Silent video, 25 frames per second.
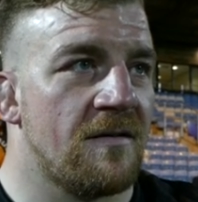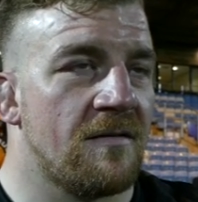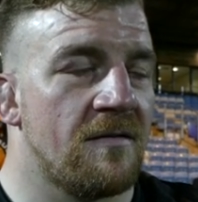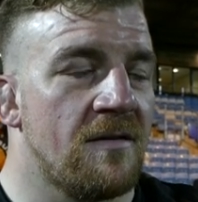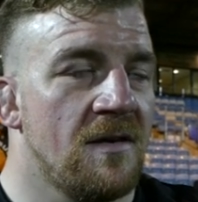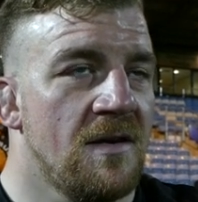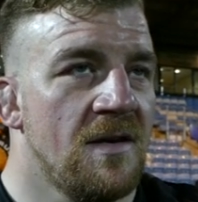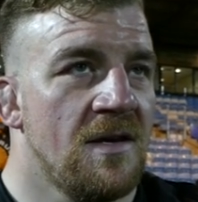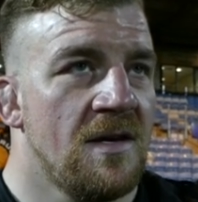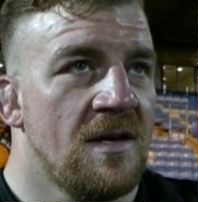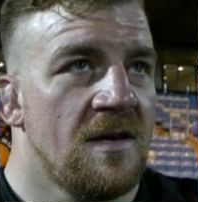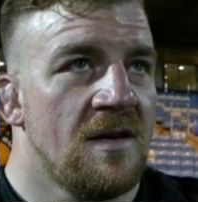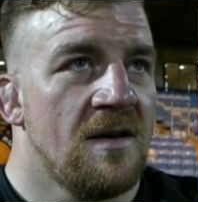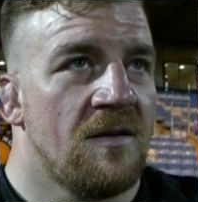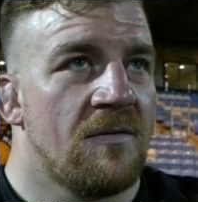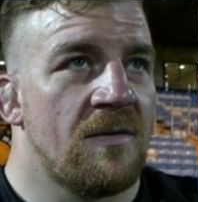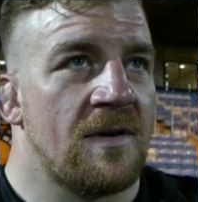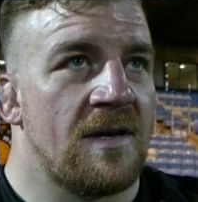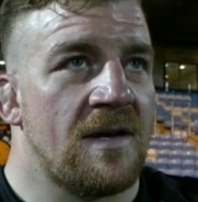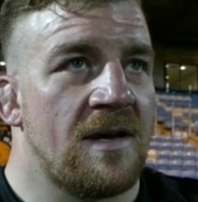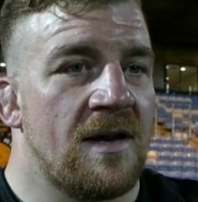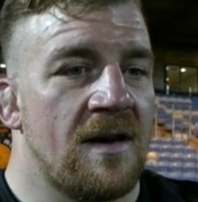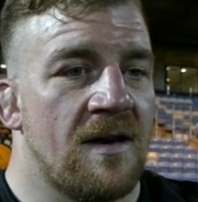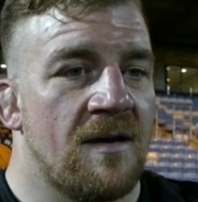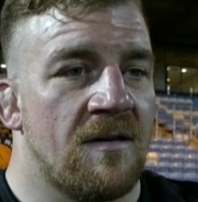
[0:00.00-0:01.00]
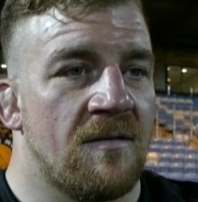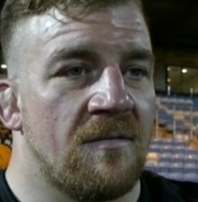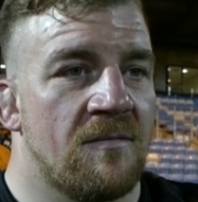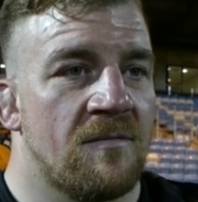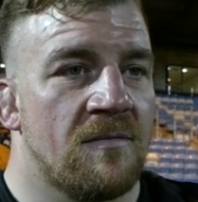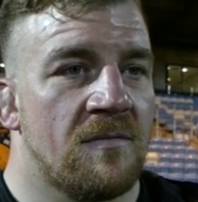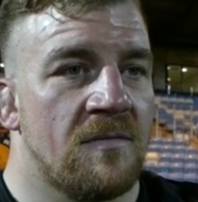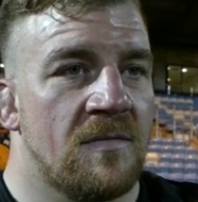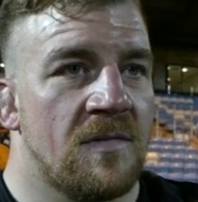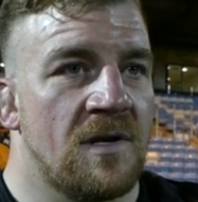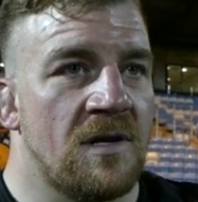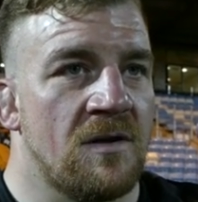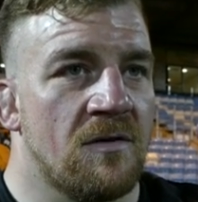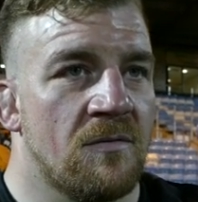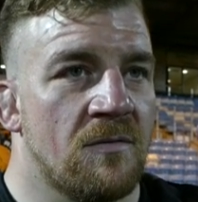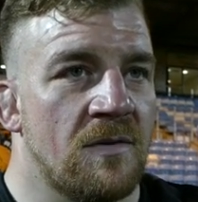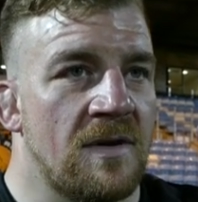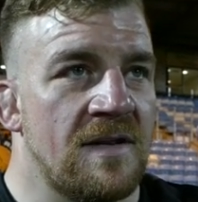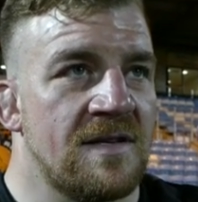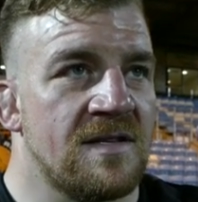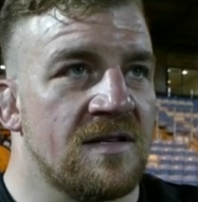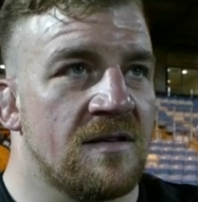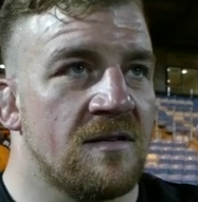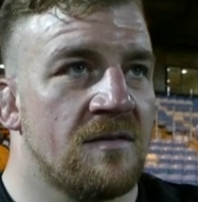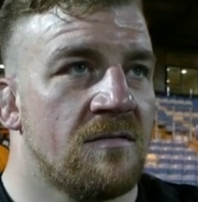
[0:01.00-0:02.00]
and we, you know, we
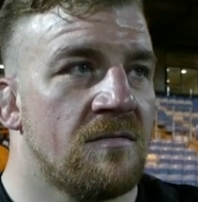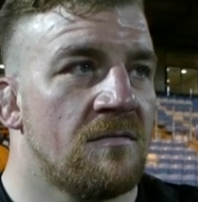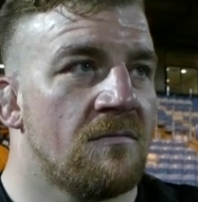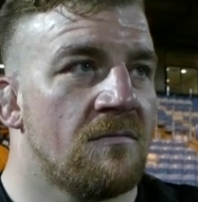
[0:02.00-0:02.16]
need to